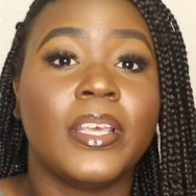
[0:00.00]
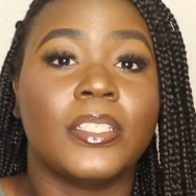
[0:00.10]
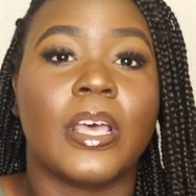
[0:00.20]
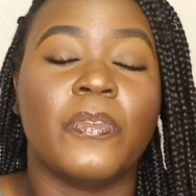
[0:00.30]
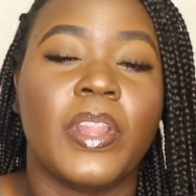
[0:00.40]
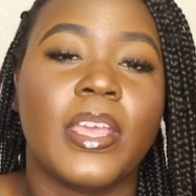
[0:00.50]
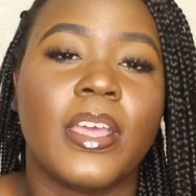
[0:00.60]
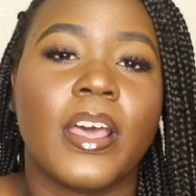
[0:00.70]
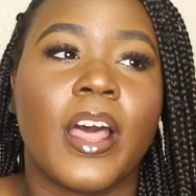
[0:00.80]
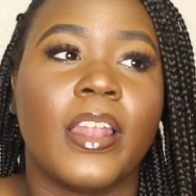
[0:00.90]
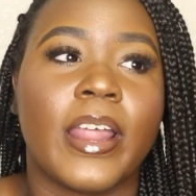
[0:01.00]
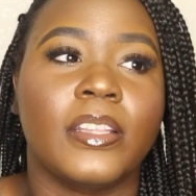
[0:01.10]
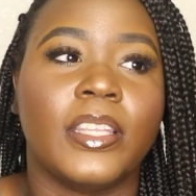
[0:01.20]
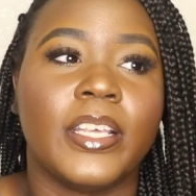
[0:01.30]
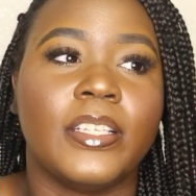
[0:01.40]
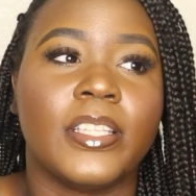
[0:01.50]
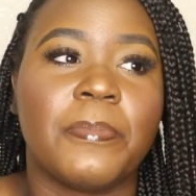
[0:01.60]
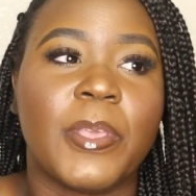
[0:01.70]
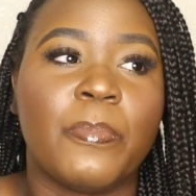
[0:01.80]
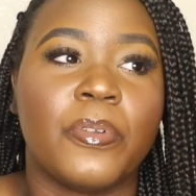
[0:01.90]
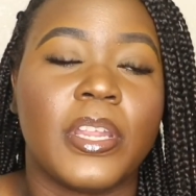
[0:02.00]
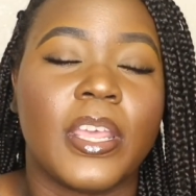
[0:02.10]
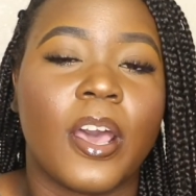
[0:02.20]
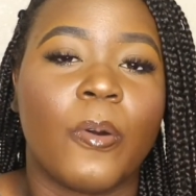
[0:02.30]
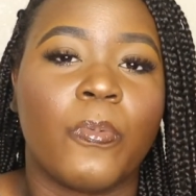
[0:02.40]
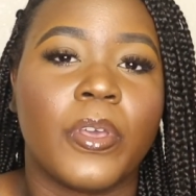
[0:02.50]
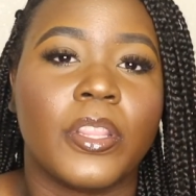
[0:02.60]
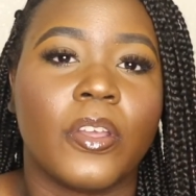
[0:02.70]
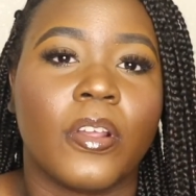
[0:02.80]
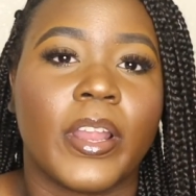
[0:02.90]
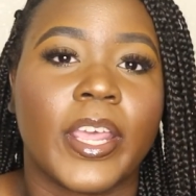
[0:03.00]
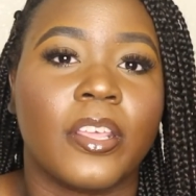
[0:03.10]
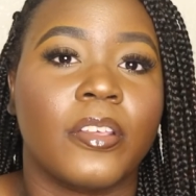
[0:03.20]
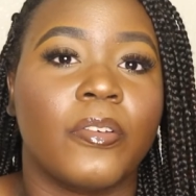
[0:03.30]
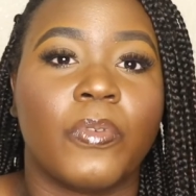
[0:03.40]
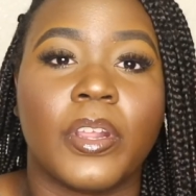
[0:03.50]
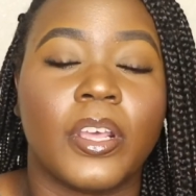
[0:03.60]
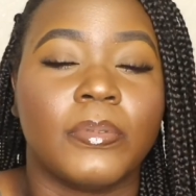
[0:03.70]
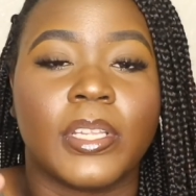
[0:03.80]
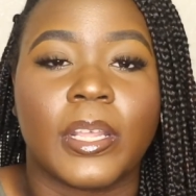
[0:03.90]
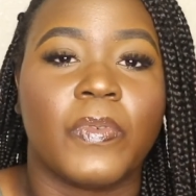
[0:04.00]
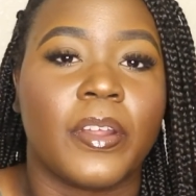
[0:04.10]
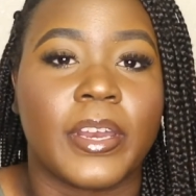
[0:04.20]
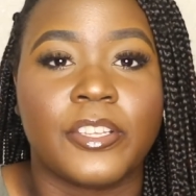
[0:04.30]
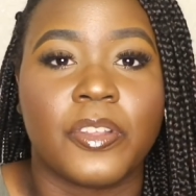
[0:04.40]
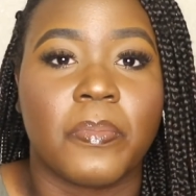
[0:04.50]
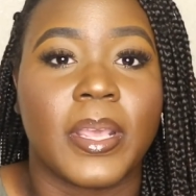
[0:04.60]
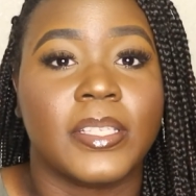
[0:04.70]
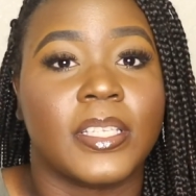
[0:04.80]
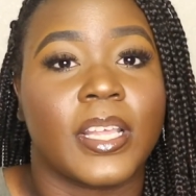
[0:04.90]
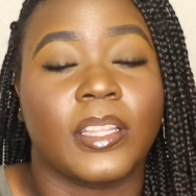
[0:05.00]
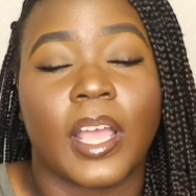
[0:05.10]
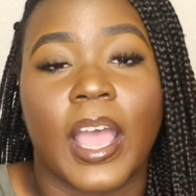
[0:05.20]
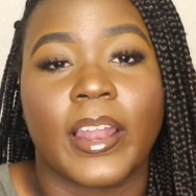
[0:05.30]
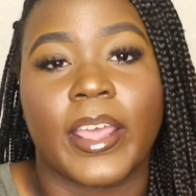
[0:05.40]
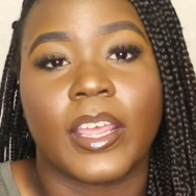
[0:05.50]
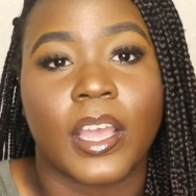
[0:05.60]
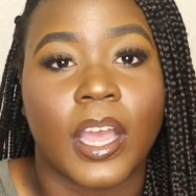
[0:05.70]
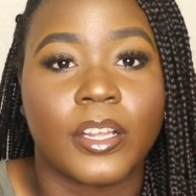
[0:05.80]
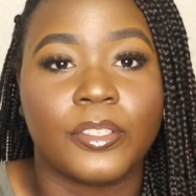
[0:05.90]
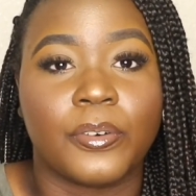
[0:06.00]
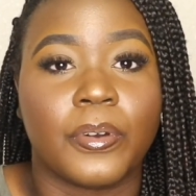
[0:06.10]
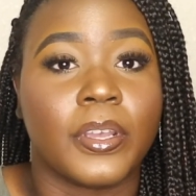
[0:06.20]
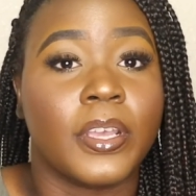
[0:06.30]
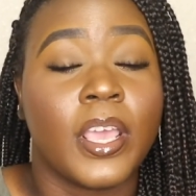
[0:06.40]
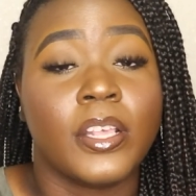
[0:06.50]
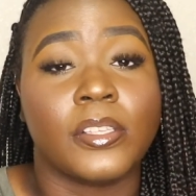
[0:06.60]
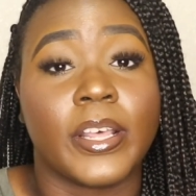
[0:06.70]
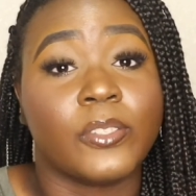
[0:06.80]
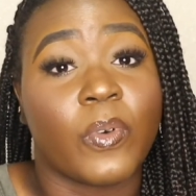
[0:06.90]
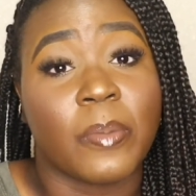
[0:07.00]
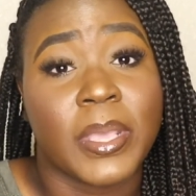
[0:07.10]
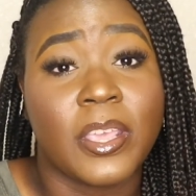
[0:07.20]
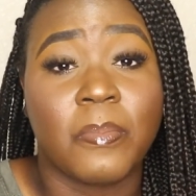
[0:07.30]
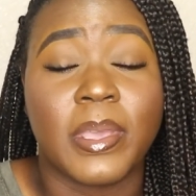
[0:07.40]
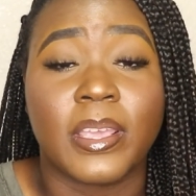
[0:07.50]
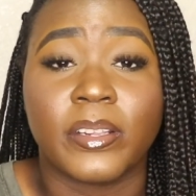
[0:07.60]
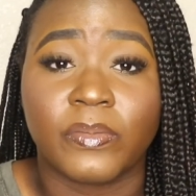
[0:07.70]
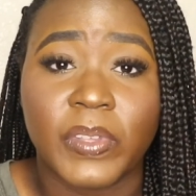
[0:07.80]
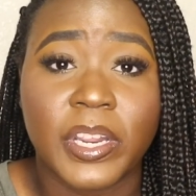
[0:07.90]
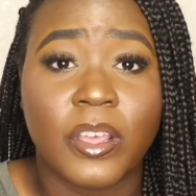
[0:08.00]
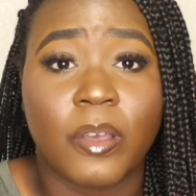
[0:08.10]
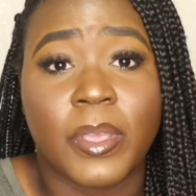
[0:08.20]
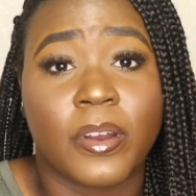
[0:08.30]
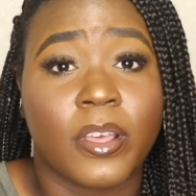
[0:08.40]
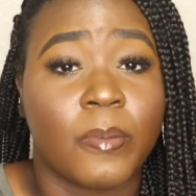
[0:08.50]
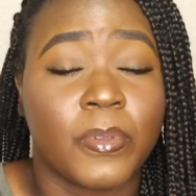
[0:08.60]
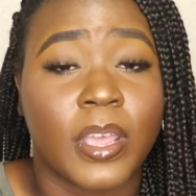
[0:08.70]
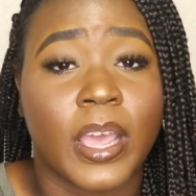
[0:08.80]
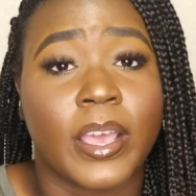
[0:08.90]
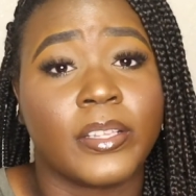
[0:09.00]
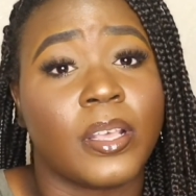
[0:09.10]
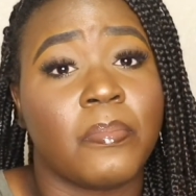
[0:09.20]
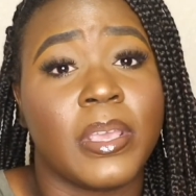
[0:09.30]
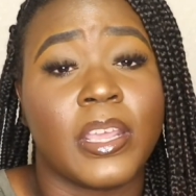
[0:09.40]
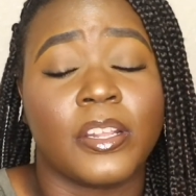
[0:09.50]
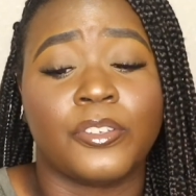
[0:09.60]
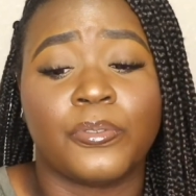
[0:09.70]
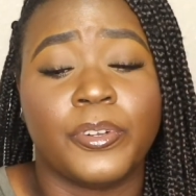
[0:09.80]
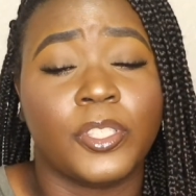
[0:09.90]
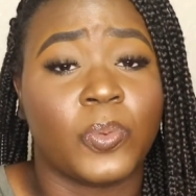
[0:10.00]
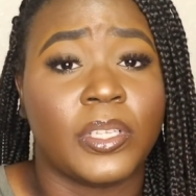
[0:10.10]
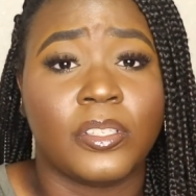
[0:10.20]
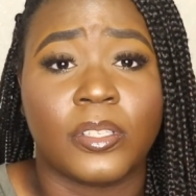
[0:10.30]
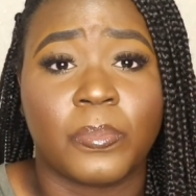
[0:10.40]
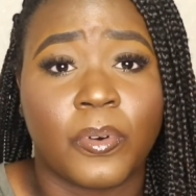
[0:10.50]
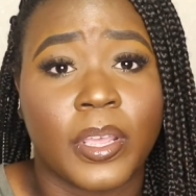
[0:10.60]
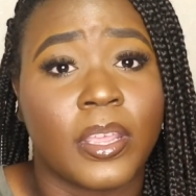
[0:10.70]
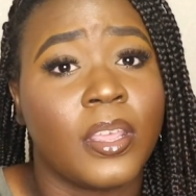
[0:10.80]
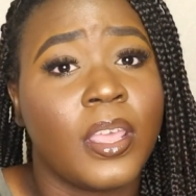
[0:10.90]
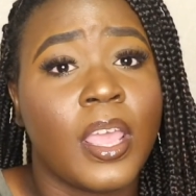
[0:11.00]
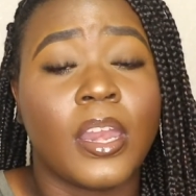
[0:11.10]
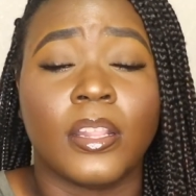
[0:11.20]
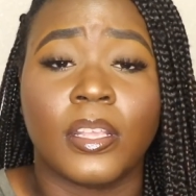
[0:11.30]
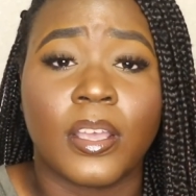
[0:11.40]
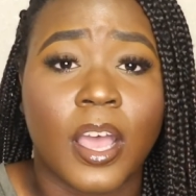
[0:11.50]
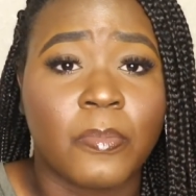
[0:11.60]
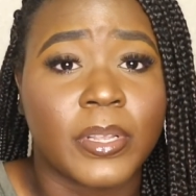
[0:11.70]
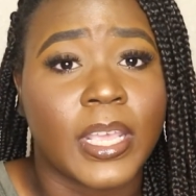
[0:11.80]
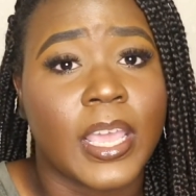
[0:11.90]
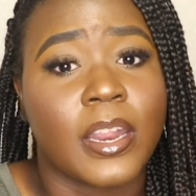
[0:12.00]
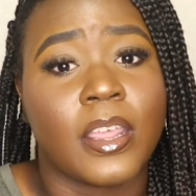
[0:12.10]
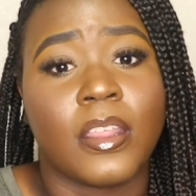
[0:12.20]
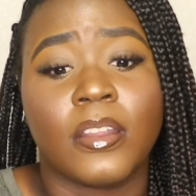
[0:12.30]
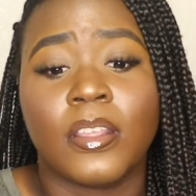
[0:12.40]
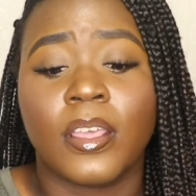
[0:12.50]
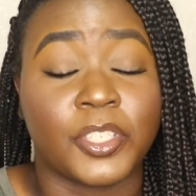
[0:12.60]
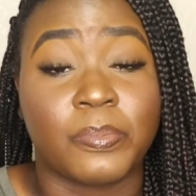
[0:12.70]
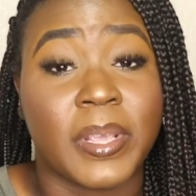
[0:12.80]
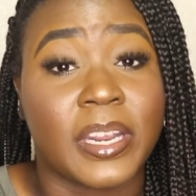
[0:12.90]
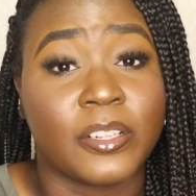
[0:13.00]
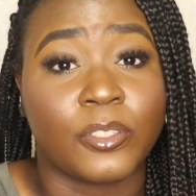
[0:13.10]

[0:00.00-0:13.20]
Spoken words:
So I feel like a lot of things that people need help with are like when it comes to like foundation base is like the highlight and contour. So that's why I'm here making this video. I'm here to help you guys. I'm making it short, sweet, and to the point. Nothing complicated. Just making it